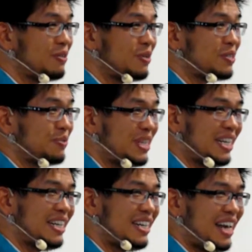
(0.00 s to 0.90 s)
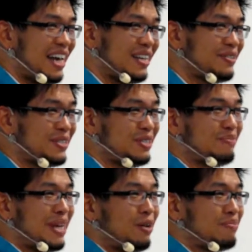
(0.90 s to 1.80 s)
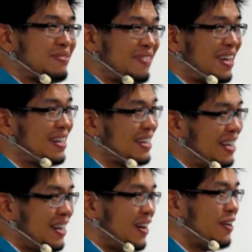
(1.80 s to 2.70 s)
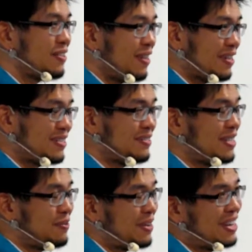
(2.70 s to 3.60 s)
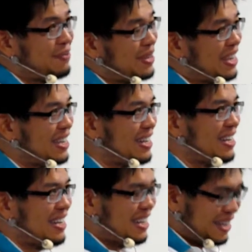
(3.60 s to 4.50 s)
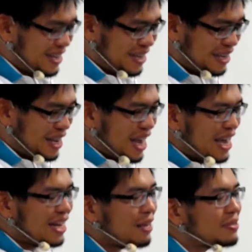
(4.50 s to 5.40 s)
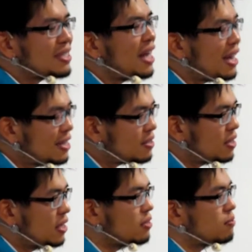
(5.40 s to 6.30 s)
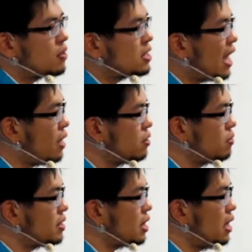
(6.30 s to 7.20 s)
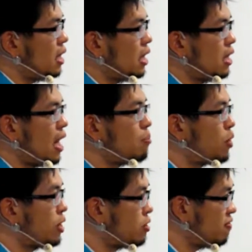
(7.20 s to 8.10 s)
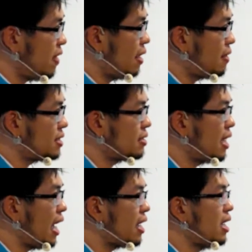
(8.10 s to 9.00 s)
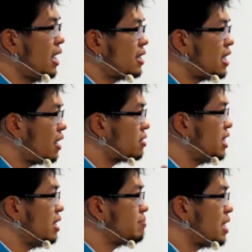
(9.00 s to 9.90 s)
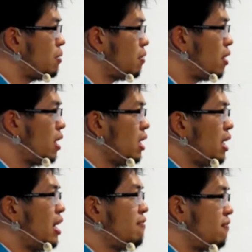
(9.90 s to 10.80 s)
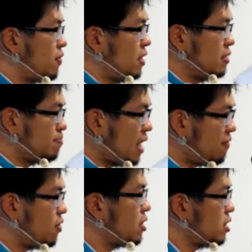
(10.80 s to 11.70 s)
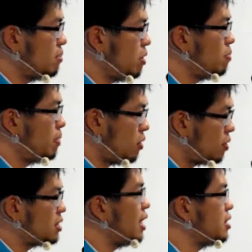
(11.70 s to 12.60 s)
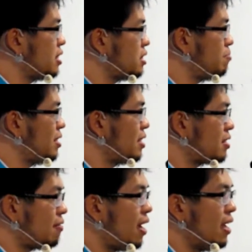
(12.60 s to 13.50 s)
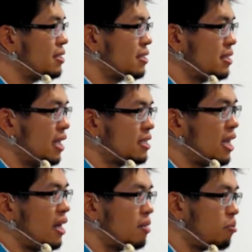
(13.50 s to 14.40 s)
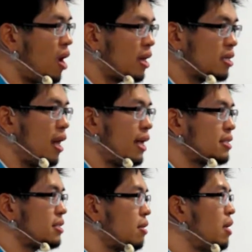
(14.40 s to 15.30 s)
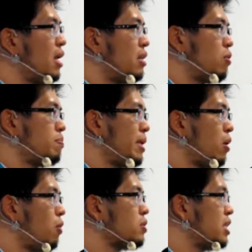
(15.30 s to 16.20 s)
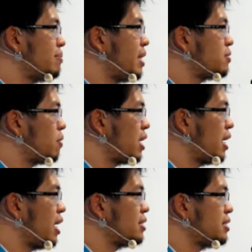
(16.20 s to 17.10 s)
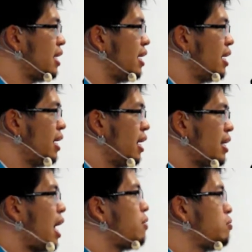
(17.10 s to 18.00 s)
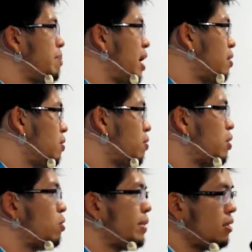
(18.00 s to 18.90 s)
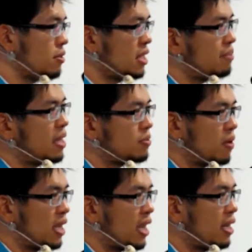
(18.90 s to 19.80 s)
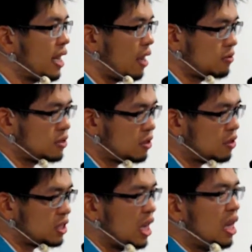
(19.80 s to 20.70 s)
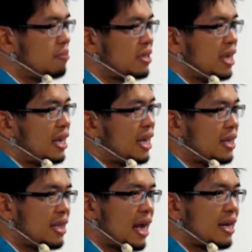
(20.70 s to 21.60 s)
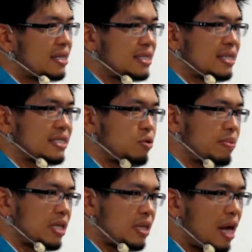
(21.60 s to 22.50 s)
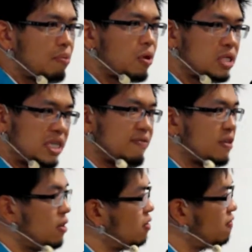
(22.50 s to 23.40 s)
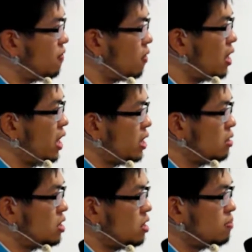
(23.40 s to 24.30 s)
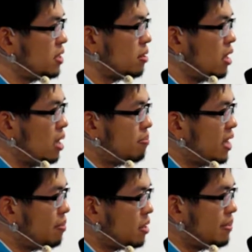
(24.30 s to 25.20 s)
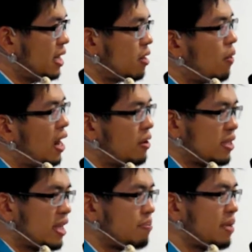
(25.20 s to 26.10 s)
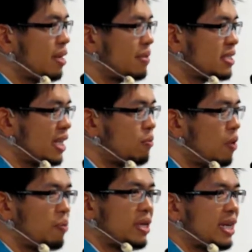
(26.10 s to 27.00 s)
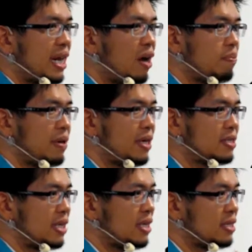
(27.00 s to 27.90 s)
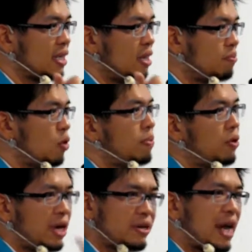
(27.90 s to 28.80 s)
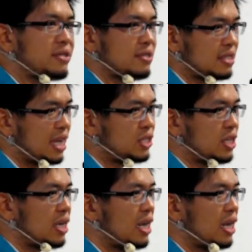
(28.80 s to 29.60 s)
which we needed at YouTube to help defend all the lawsuits that were coming in. Uh, and it was a lot easier to use, whereas Yahoo was uh, a lot more unified, right? So they had entire teams that were uh, ver not vertically built, but horizontally split across entire product lines. And so there would be a whole team that's working on, say, Yahoo Mail, or there would be a whole team that's working on Yahoo Search. But then in that instance, it would be a lot more difficult for YouTube to be able to be acquired and then be able to say what we need help is, is mobile internationalization,